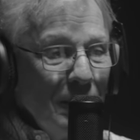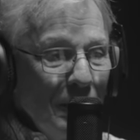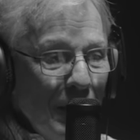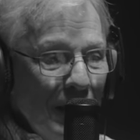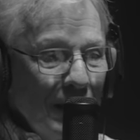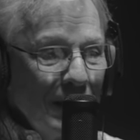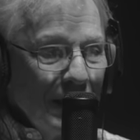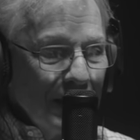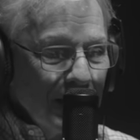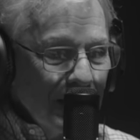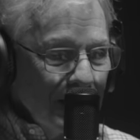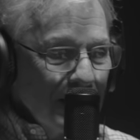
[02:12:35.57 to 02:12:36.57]
But
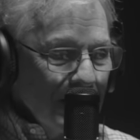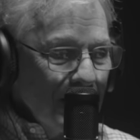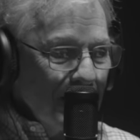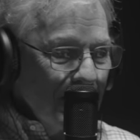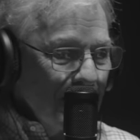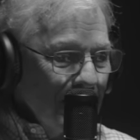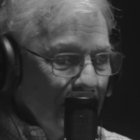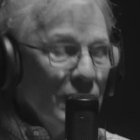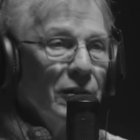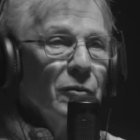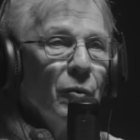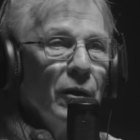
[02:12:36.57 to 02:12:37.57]

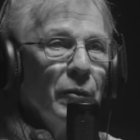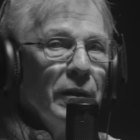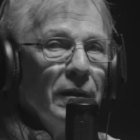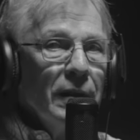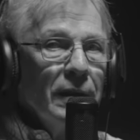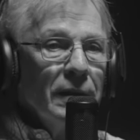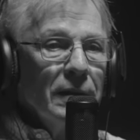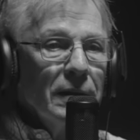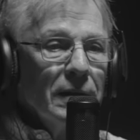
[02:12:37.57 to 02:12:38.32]
this is the way we did it.